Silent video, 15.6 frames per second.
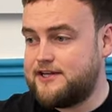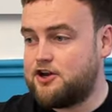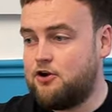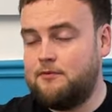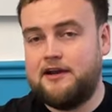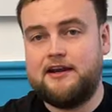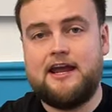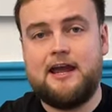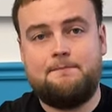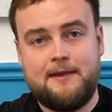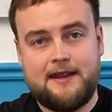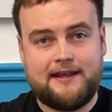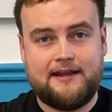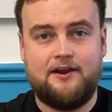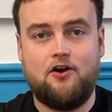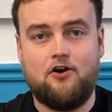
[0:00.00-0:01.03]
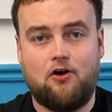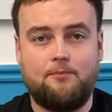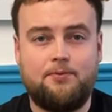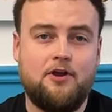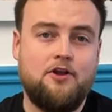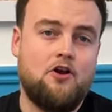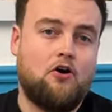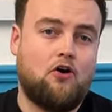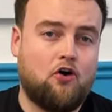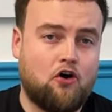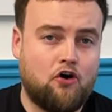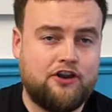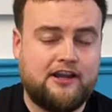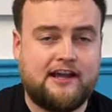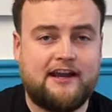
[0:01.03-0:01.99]
coming in here, picking it up,
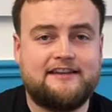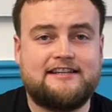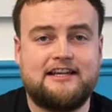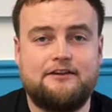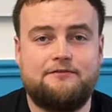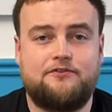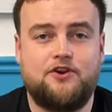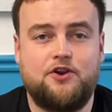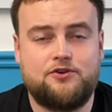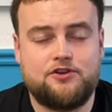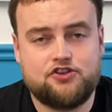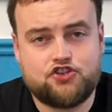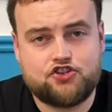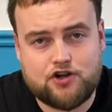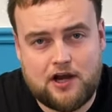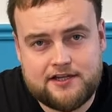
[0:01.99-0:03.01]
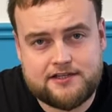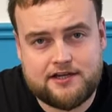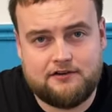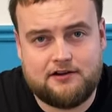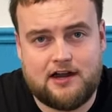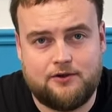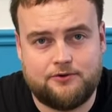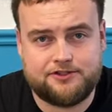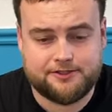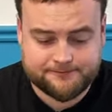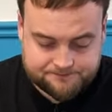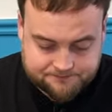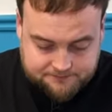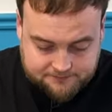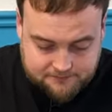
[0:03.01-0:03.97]
or you get it delivered straight to your house.
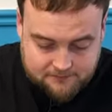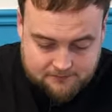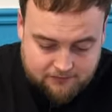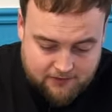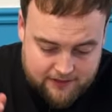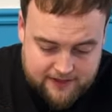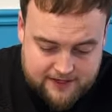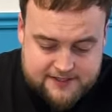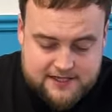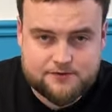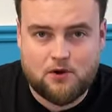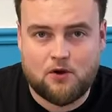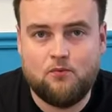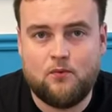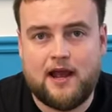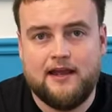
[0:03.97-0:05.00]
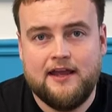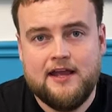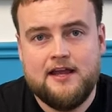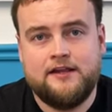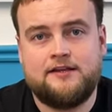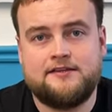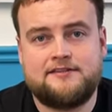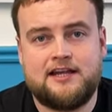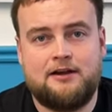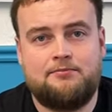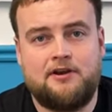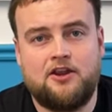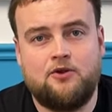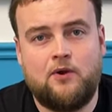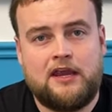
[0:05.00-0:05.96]
This is one way to
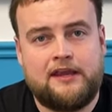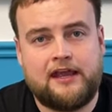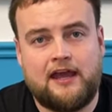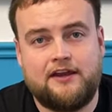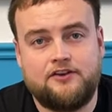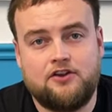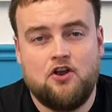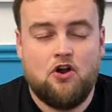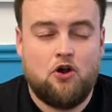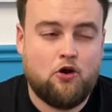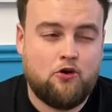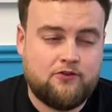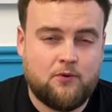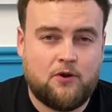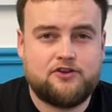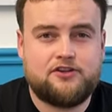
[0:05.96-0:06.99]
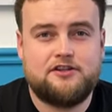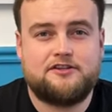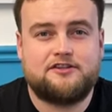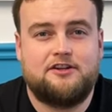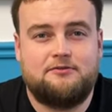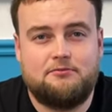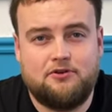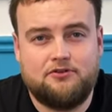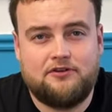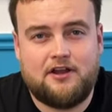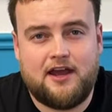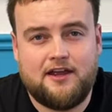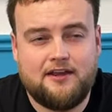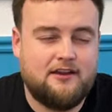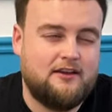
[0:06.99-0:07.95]
celebrate your weekend. Or if you're watching this on a
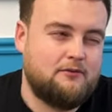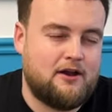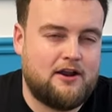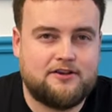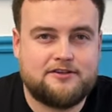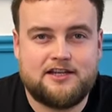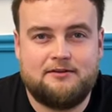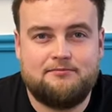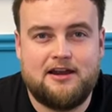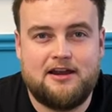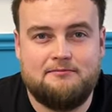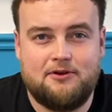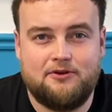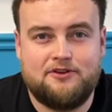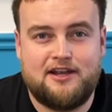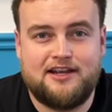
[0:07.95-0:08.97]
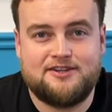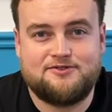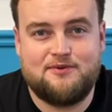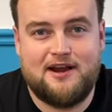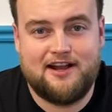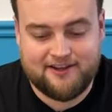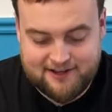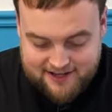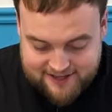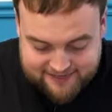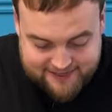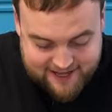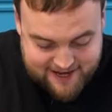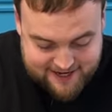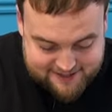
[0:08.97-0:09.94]
Monday, why not celebrate a Monday as well?
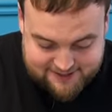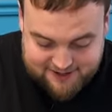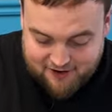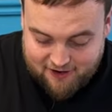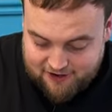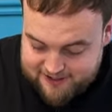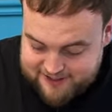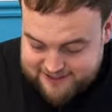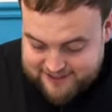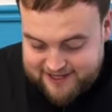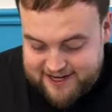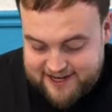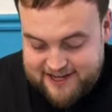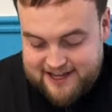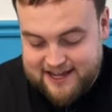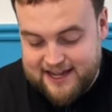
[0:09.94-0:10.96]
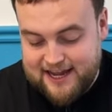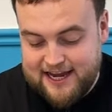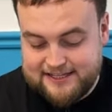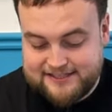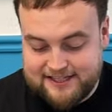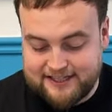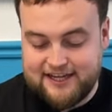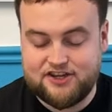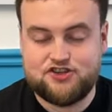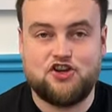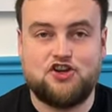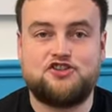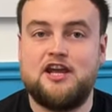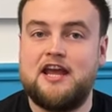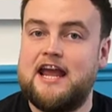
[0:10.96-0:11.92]
This, honestly, is
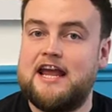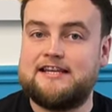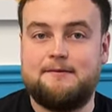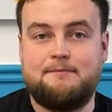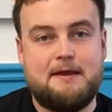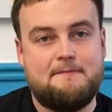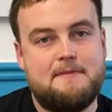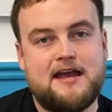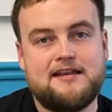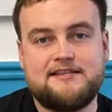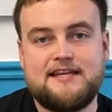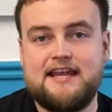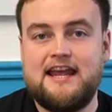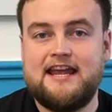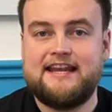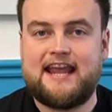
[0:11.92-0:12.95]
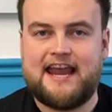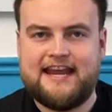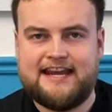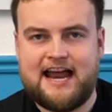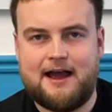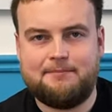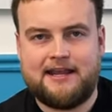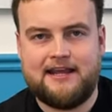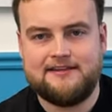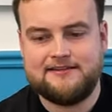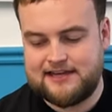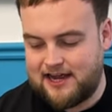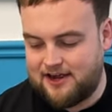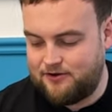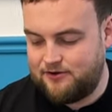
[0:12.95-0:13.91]
delicious. It's a bit messy, get your
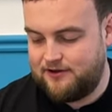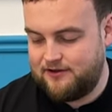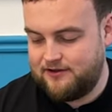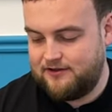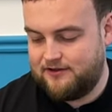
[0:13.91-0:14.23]
napkins out,